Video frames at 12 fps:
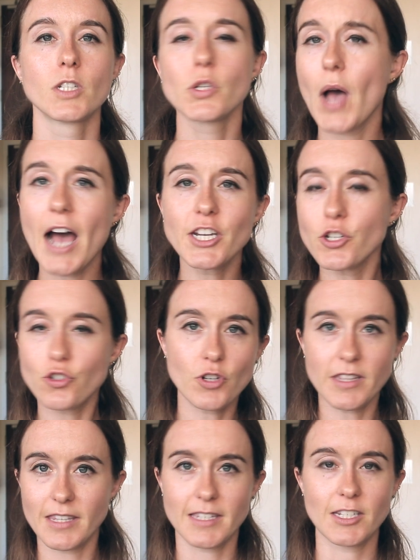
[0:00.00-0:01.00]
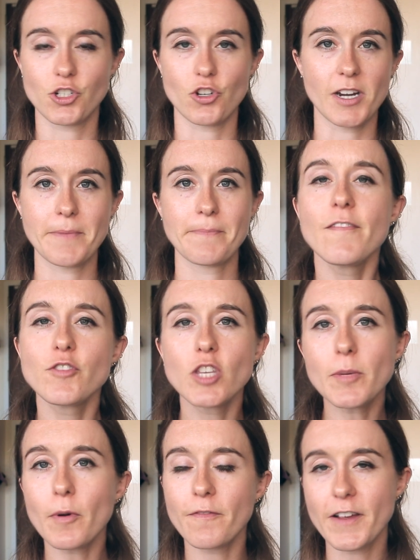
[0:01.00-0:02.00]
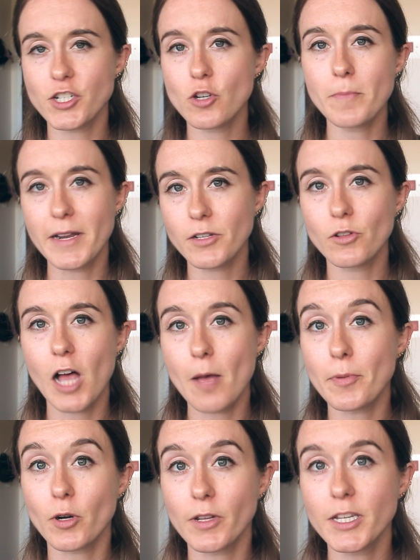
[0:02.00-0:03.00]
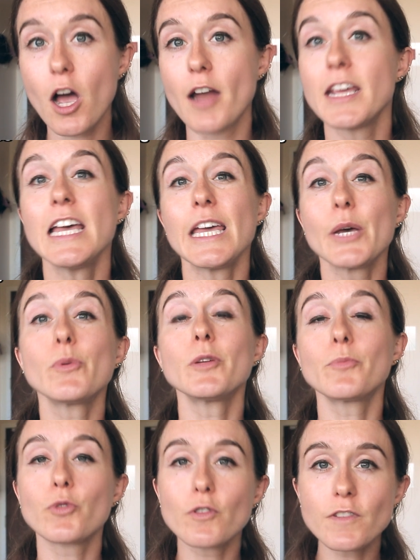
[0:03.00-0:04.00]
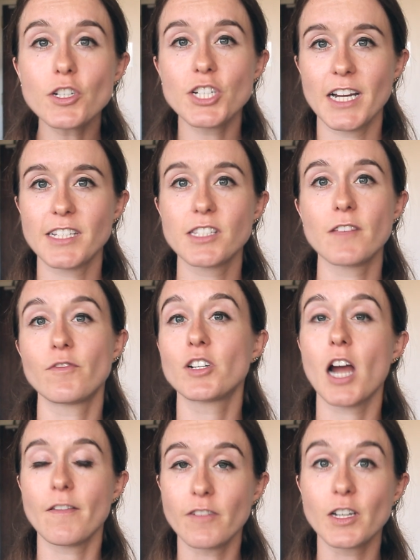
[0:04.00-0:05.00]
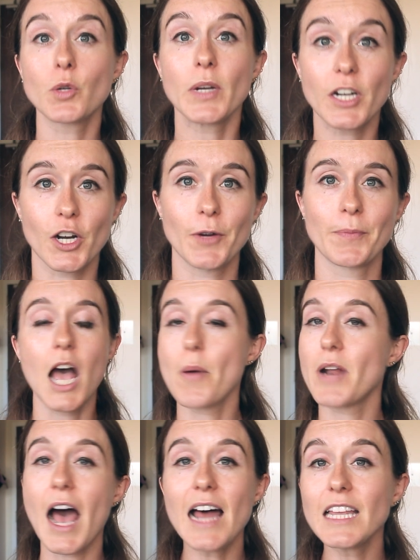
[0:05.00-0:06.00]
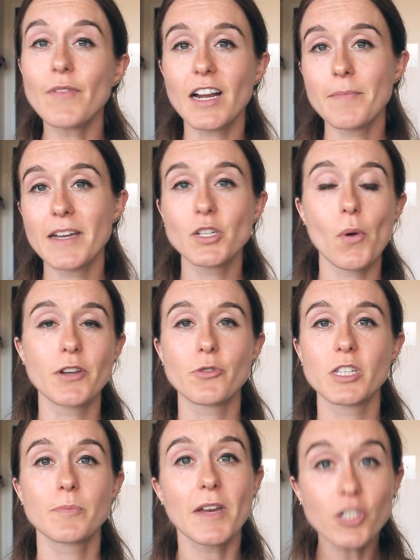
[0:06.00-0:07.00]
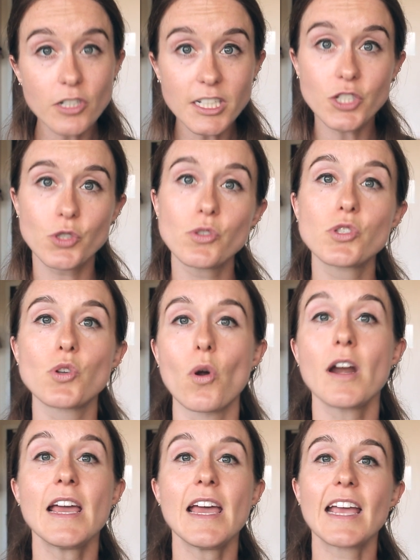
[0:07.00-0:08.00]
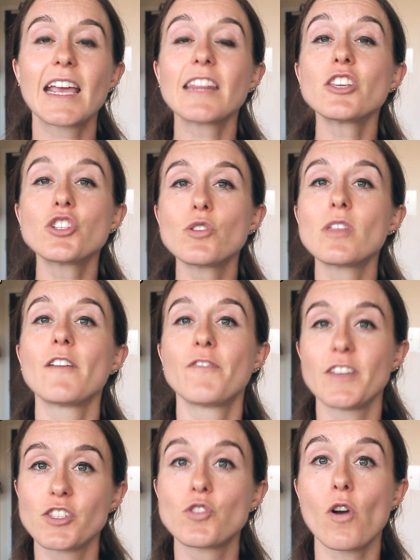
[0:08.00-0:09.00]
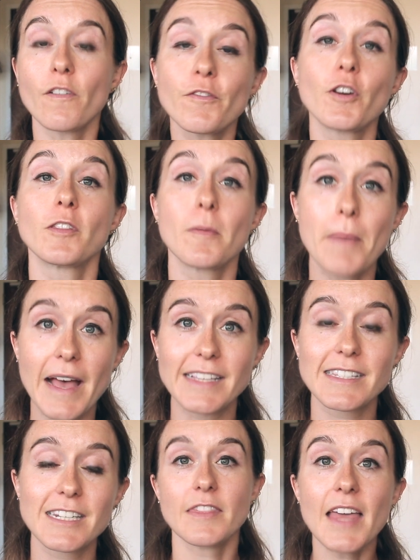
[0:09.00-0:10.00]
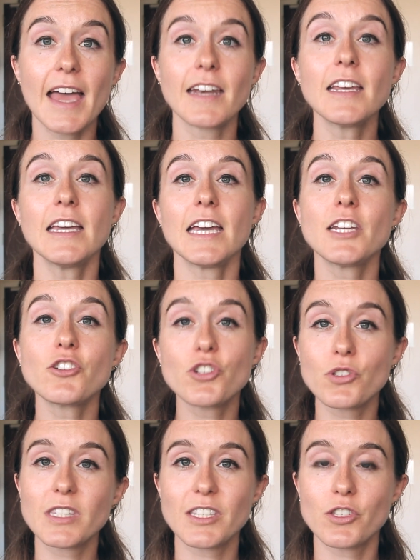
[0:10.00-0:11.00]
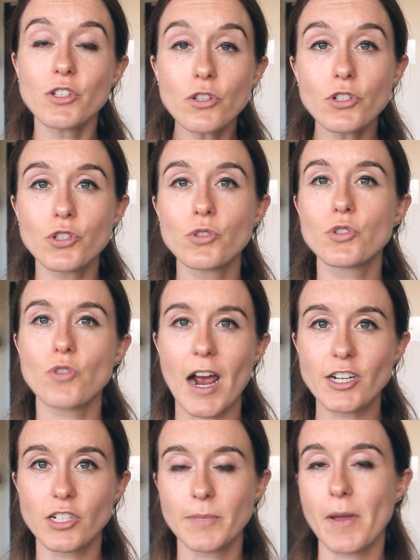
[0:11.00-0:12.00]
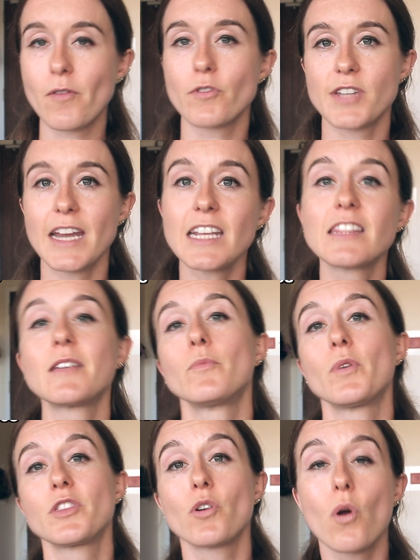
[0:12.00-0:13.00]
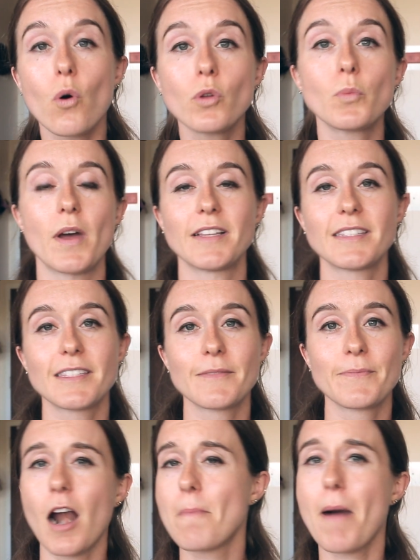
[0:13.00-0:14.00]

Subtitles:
So how do you treat this injury? If you seek professional medical help early on, it will improve your chances of recovering quicker. I would highly recommend going to a specialty shoe store and get the shoe that fits your foot the best. Then, introduce these new shoes gradually by rotating them with your old ones. Our